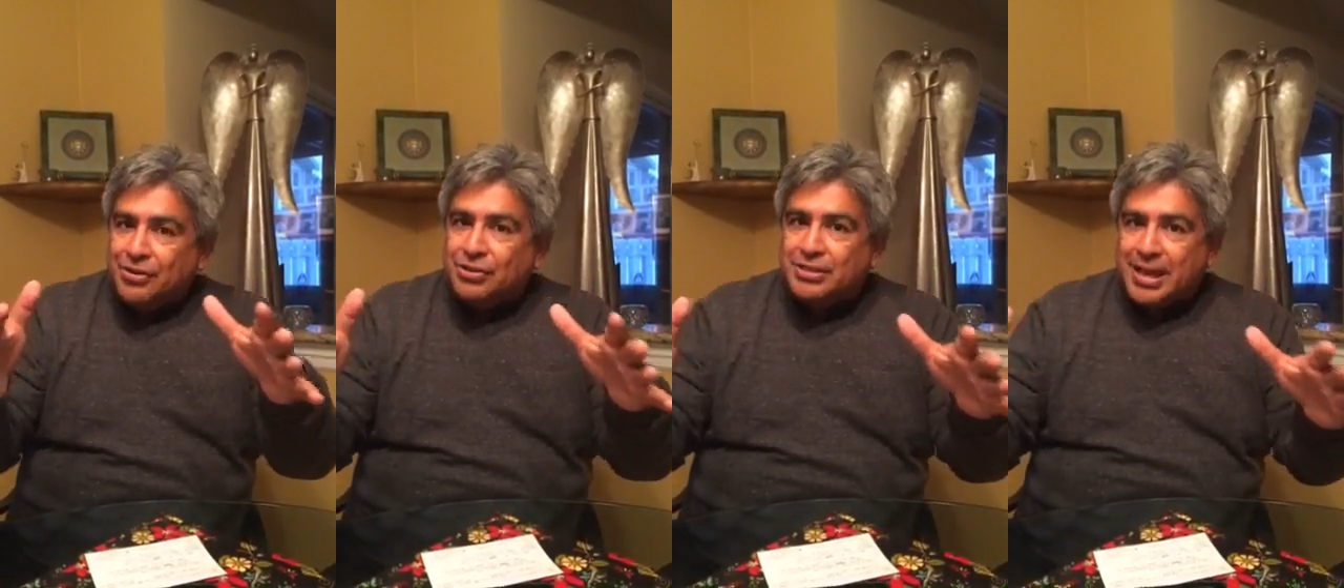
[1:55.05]

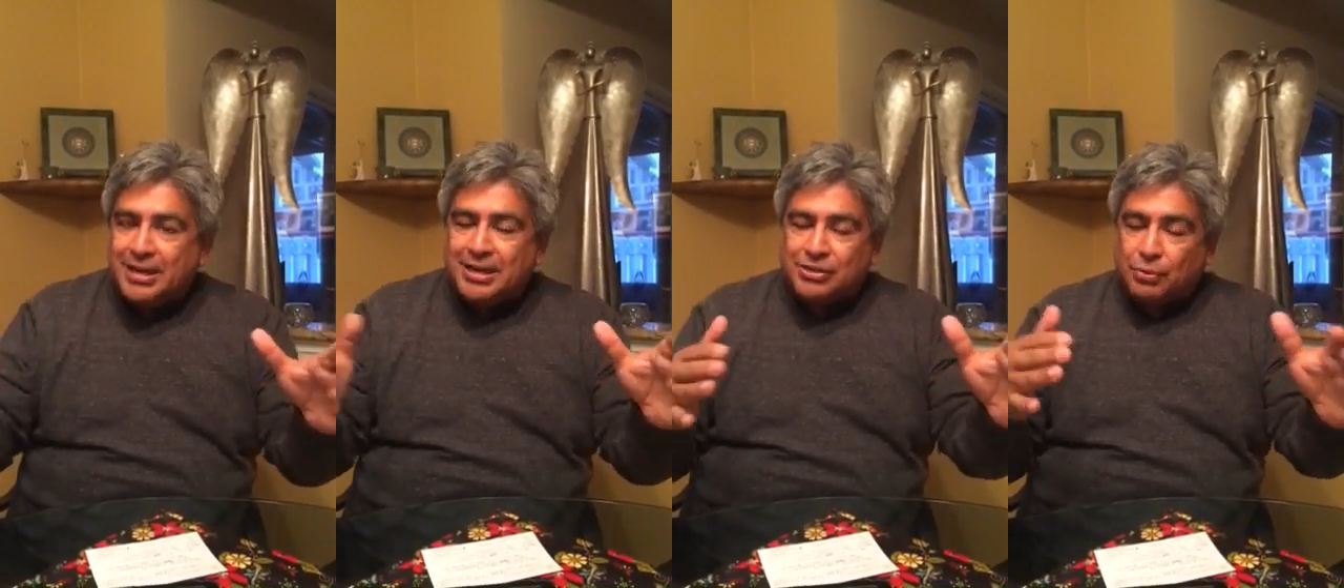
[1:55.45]

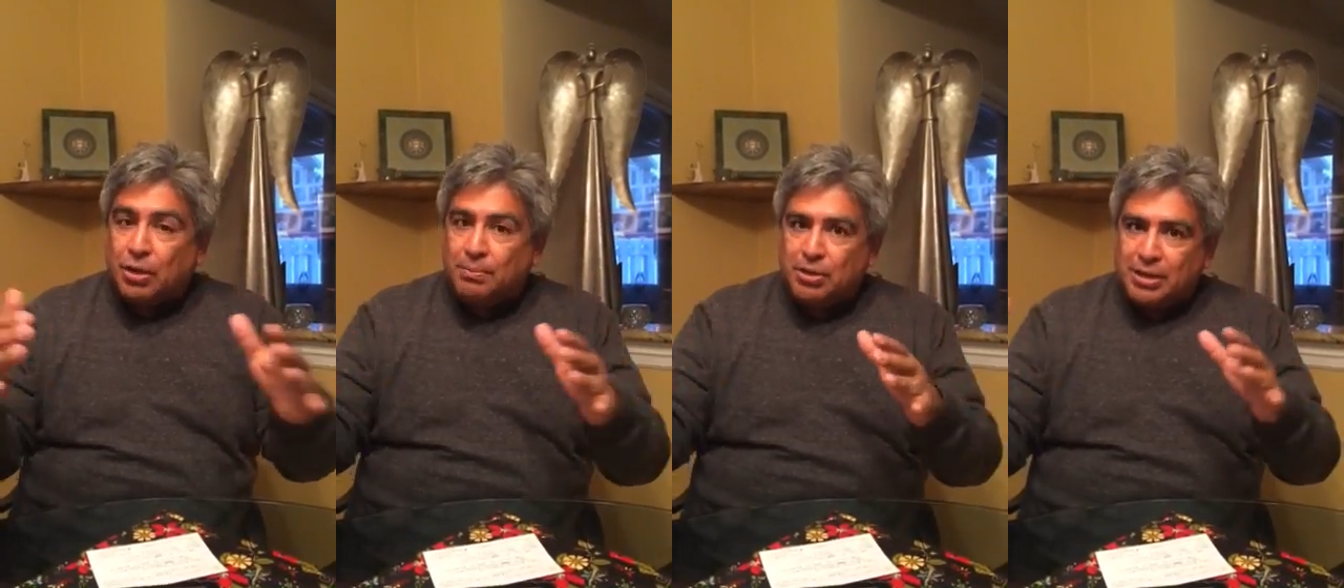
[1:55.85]
understanding as we're
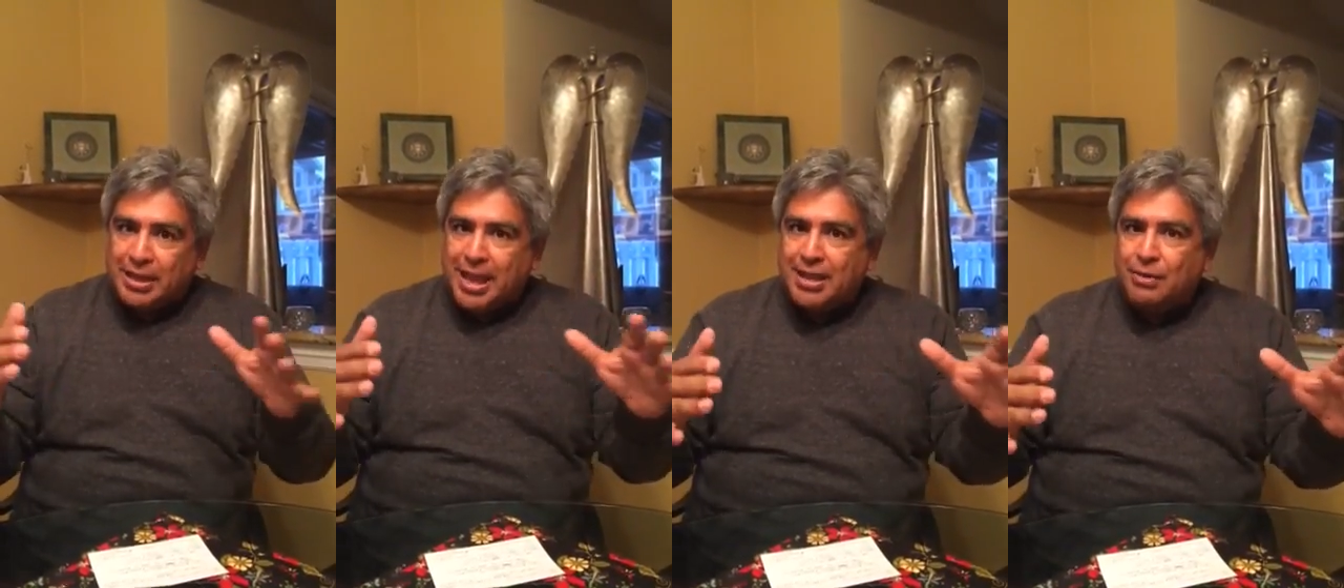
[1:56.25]

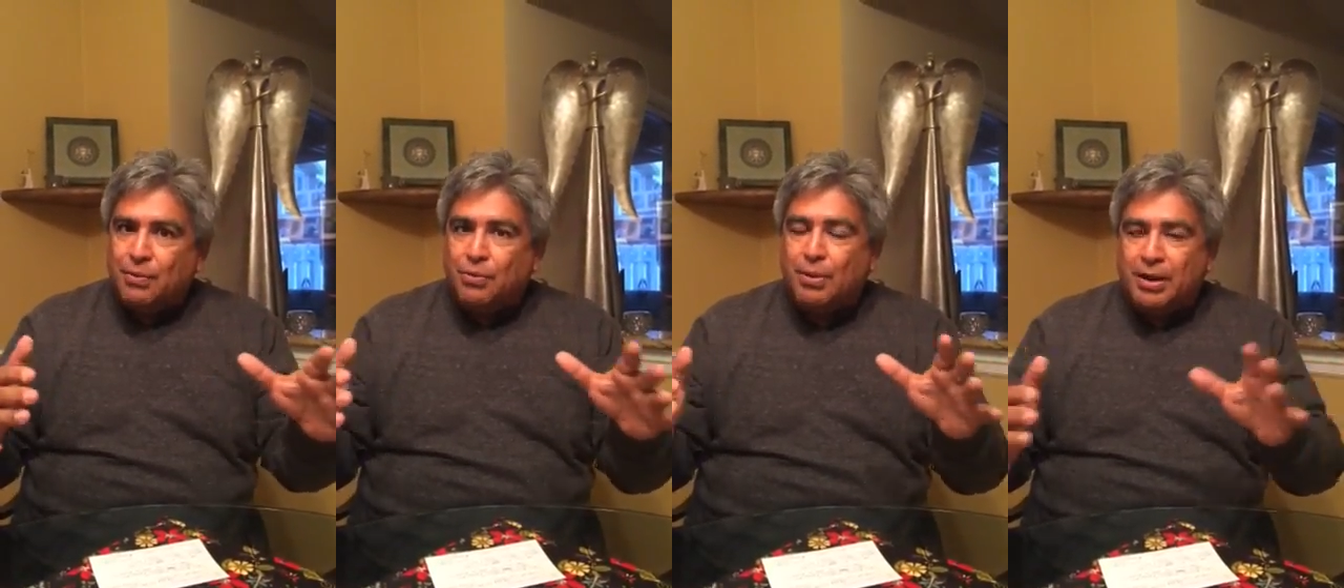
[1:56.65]
communicating
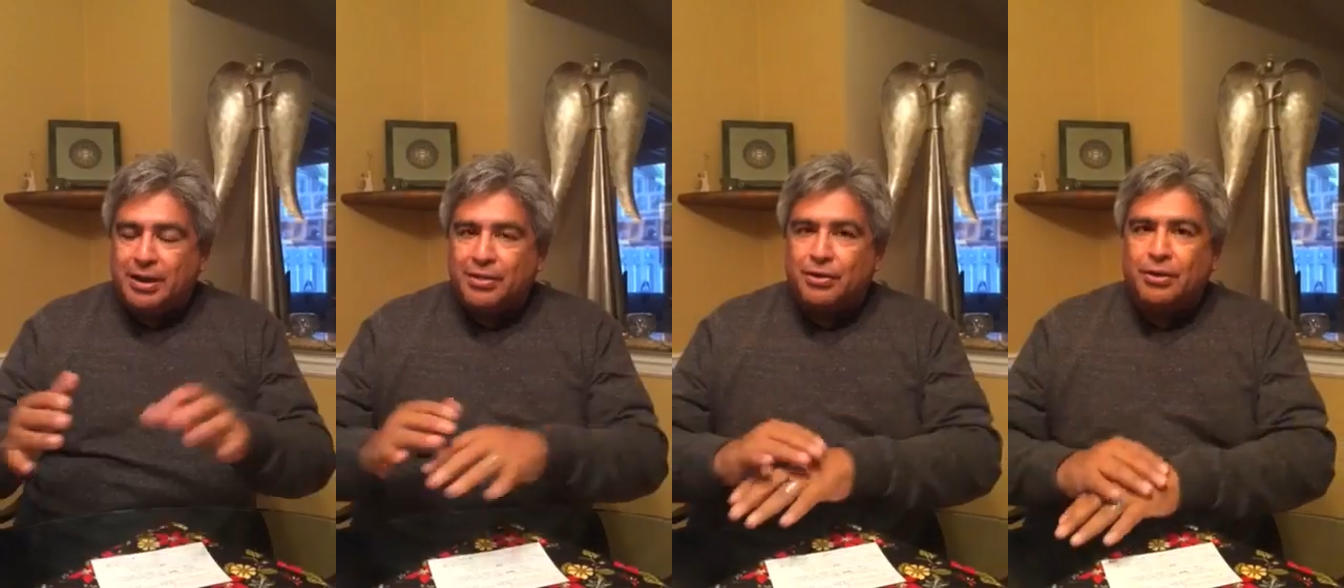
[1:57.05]
with one
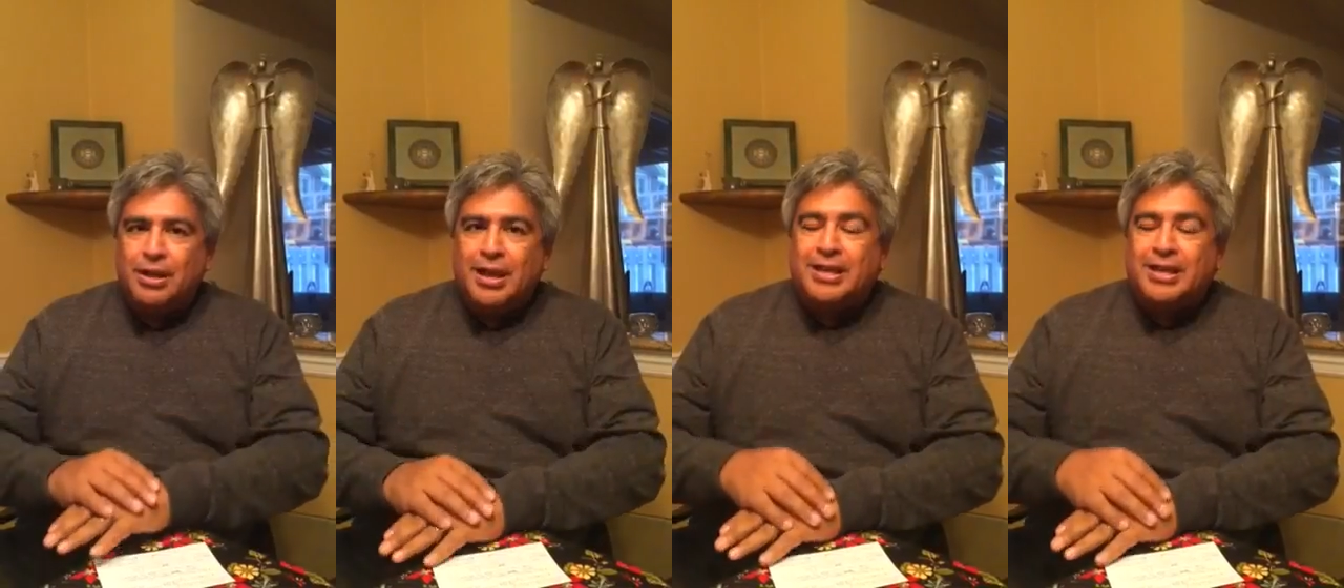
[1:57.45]
another,